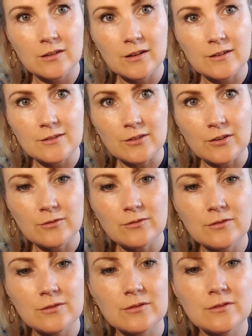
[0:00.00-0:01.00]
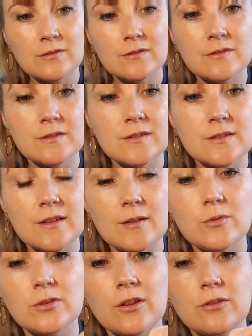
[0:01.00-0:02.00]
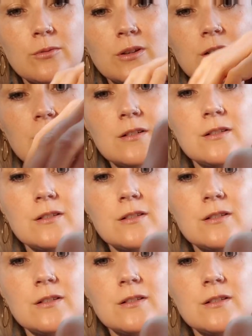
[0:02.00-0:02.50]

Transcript: like so. Same on the other one.